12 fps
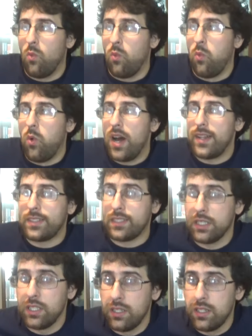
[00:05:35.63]
what
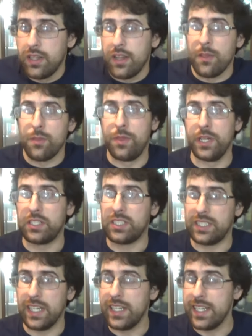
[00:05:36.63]
the
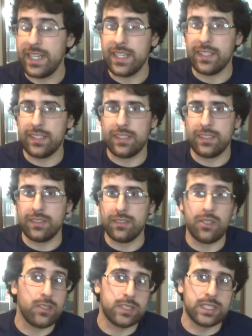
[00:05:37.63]
city
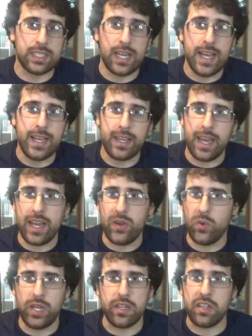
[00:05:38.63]
looks like and
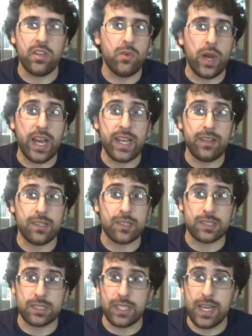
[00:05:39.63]
what UA
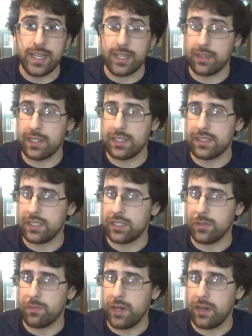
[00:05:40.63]
looks like. This
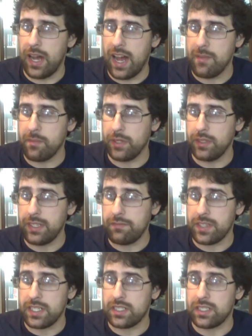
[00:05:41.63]
I believe
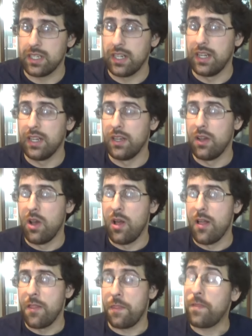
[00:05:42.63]
this
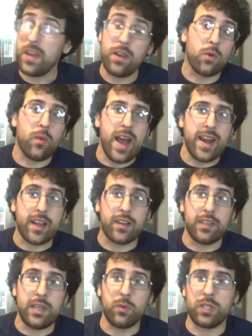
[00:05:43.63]

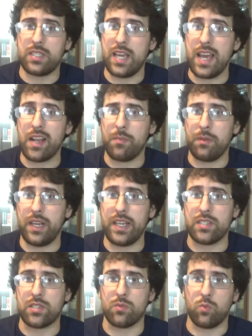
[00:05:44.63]
theoretically would take
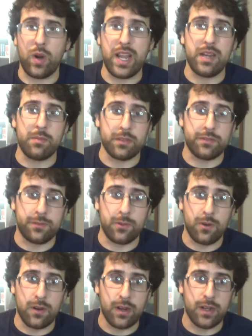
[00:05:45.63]
place right
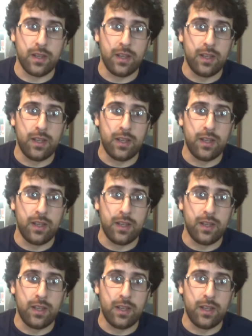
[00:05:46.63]
before